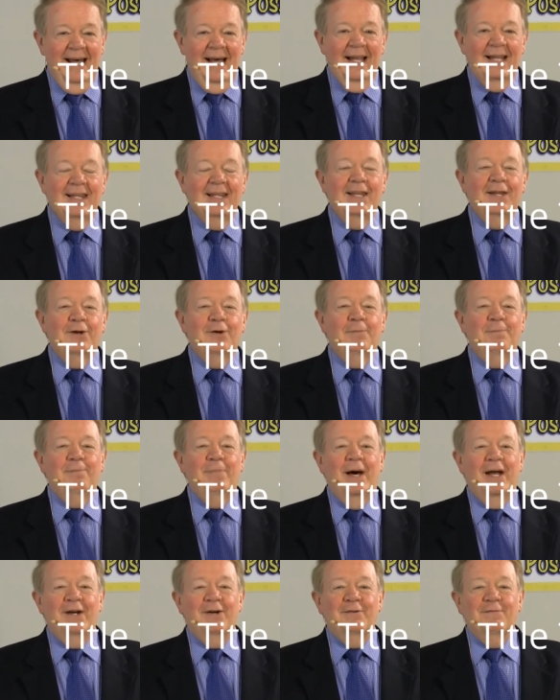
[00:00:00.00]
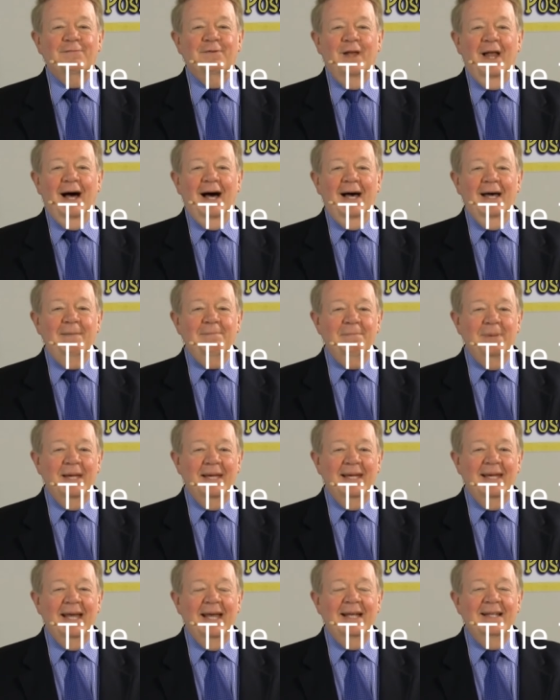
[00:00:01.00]
A little butterfly
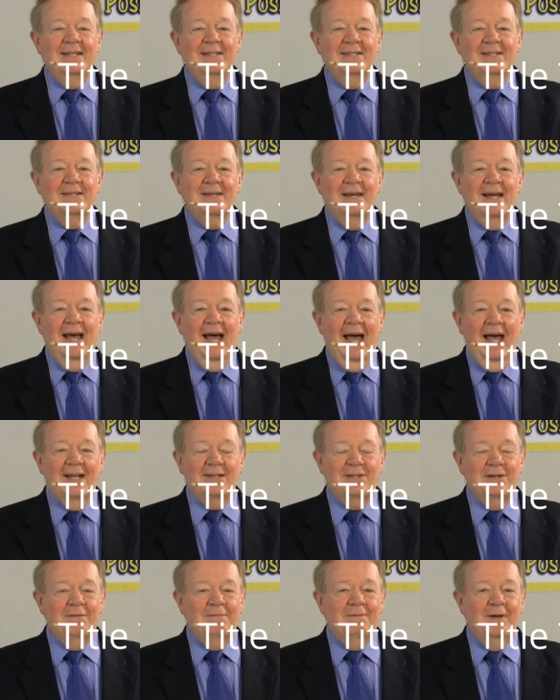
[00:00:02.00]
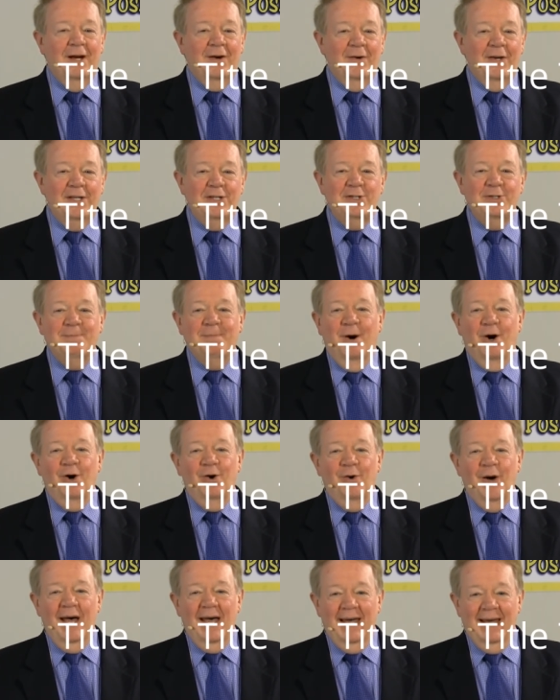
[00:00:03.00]
begins as a very
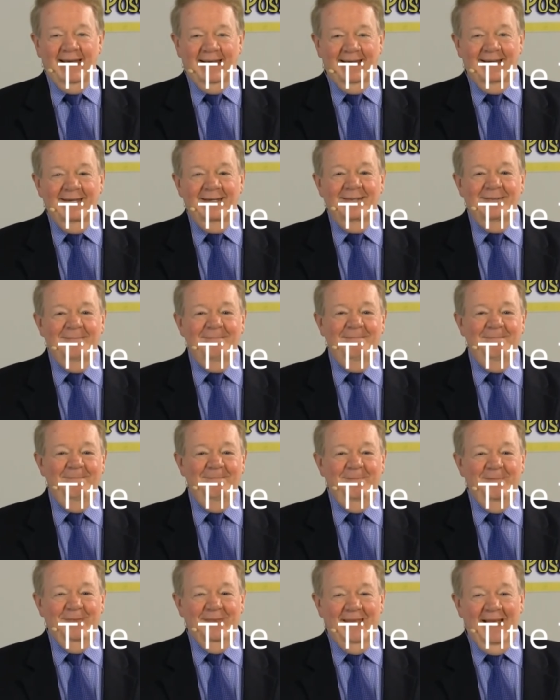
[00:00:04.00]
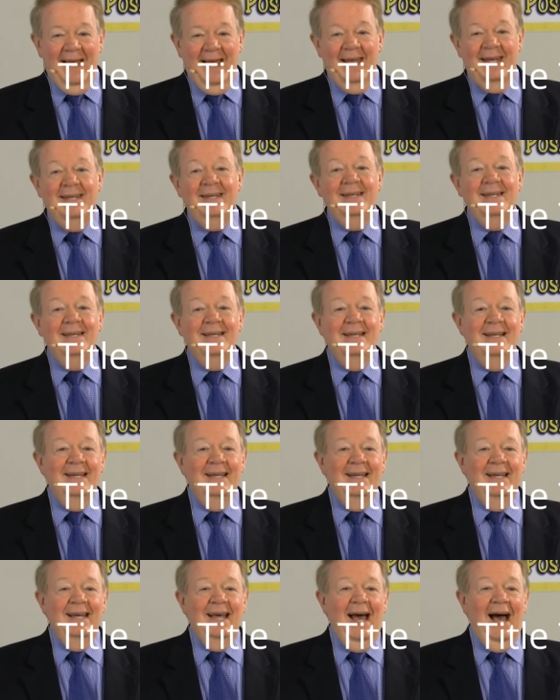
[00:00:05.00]
small egg. Then,
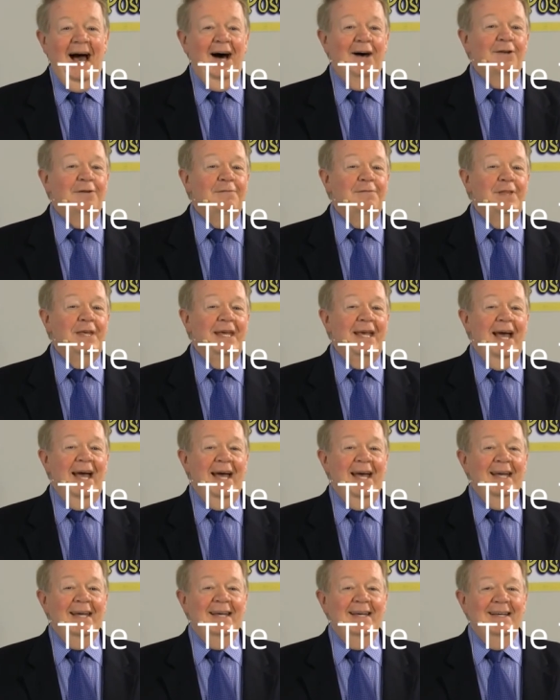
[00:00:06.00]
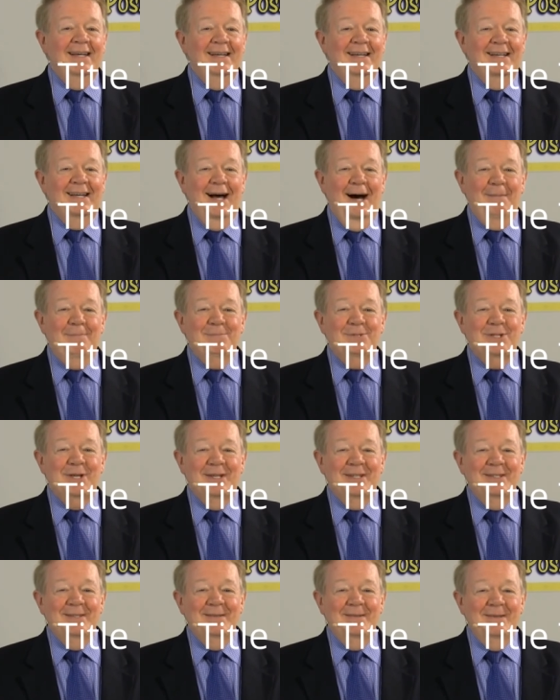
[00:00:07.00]
out of the egg comes
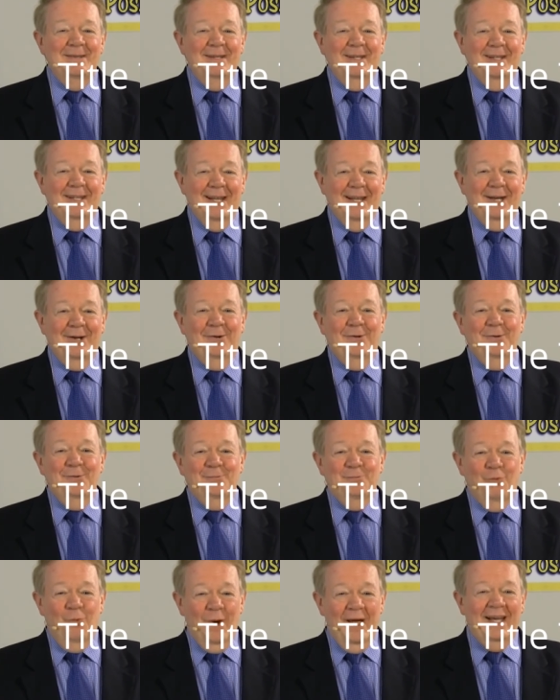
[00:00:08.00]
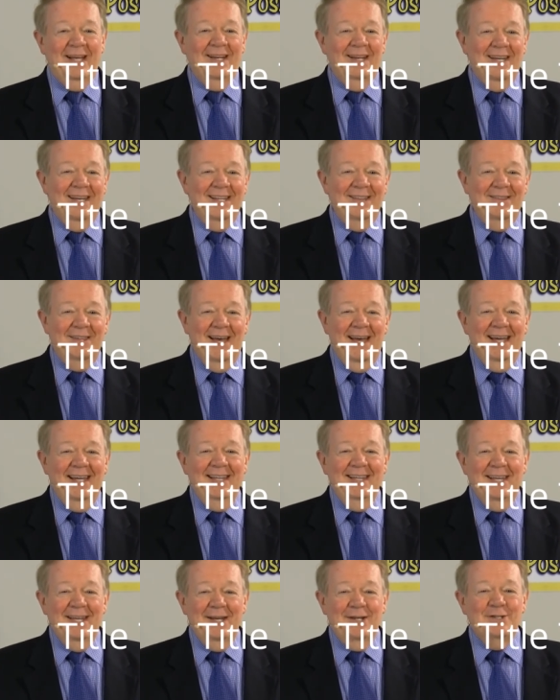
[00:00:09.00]
a little wiggly
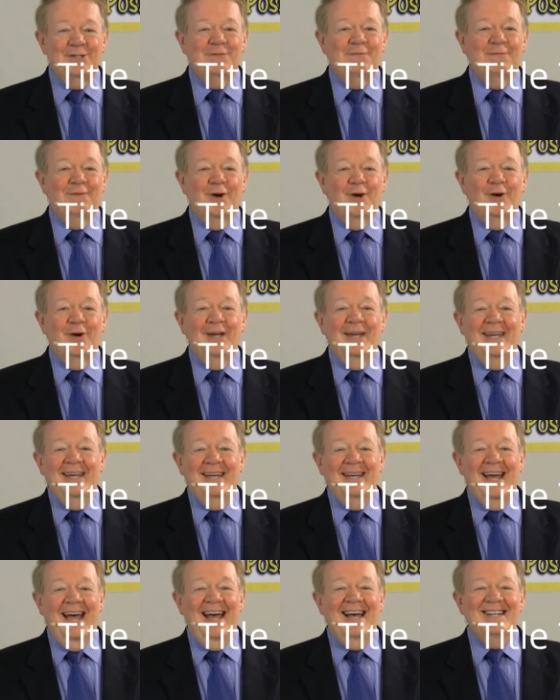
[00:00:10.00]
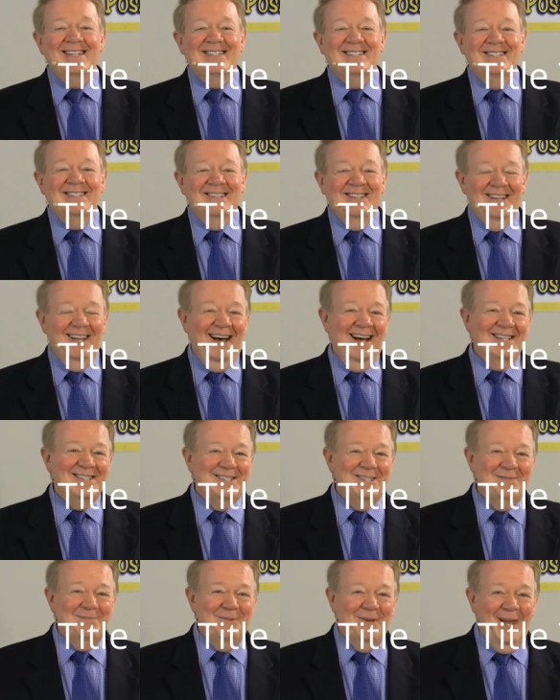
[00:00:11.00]
thing that is furry and has
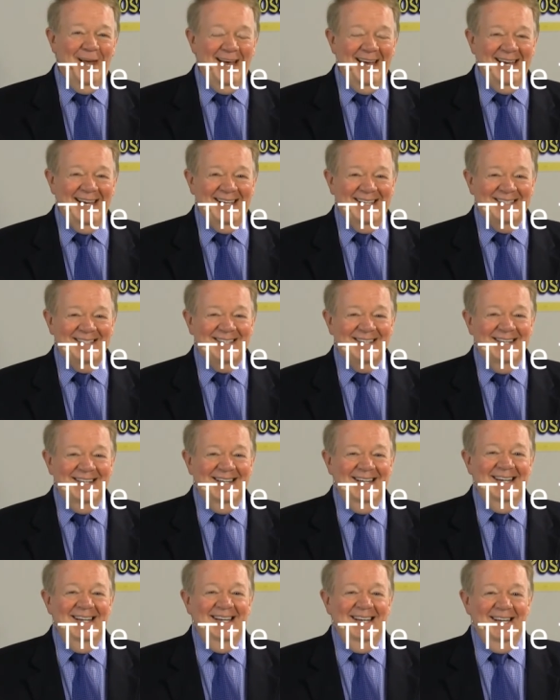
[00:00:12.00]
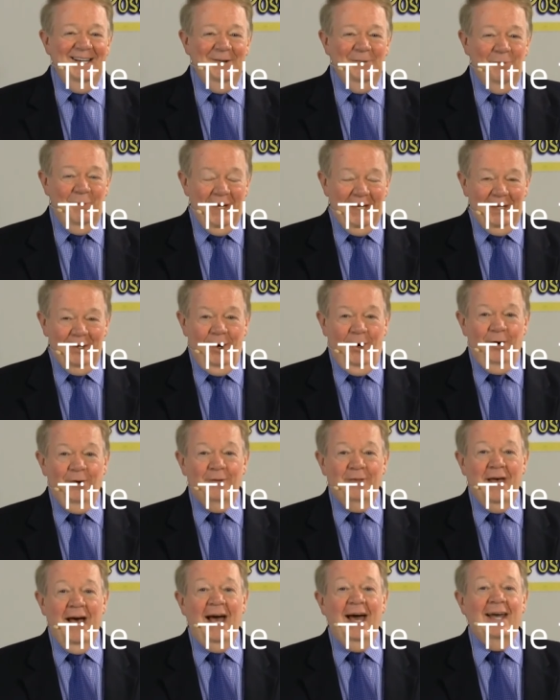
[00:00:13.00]
lots of legs. We call
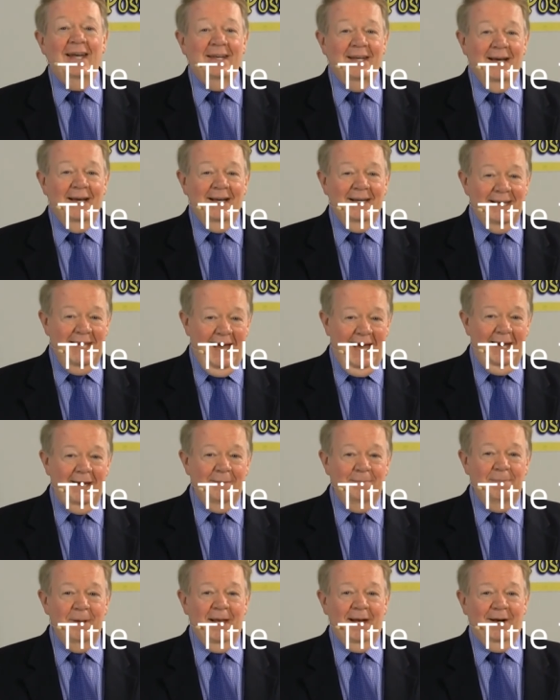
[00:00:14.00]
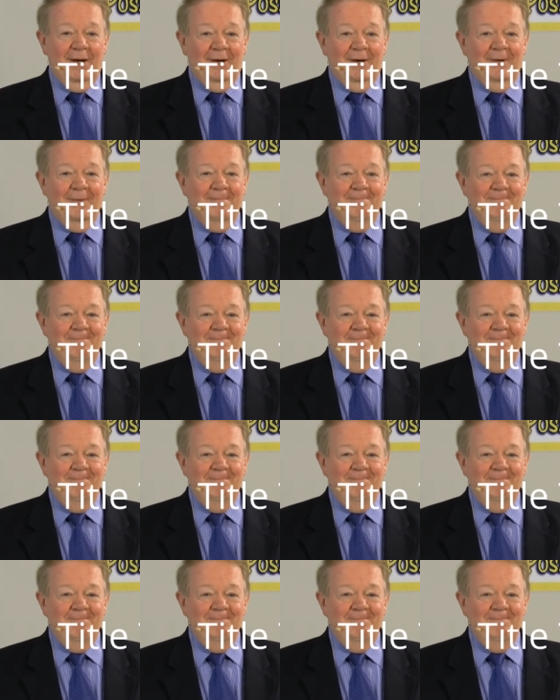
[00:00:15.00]
that a caterpillar.